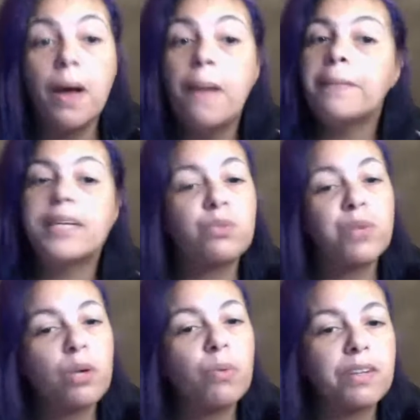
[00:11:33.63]
because we
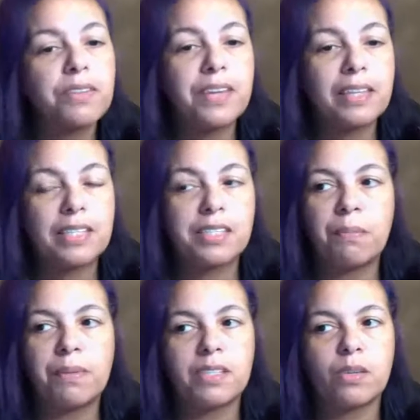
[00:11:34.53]
don't want to think that
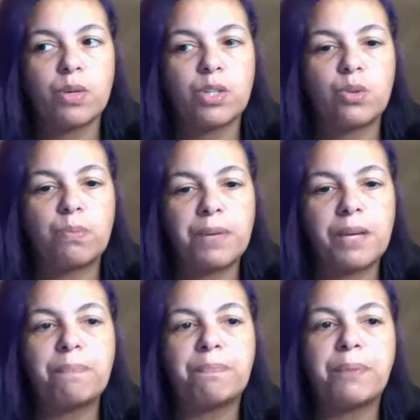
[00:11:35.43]
somebody's going to be
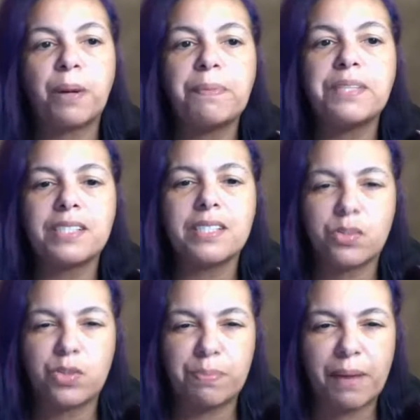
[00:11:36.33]
purposely
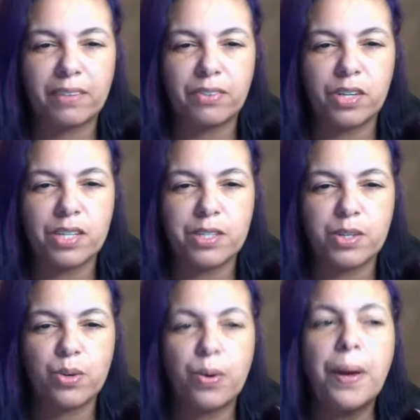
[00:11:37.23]
disrespectful as to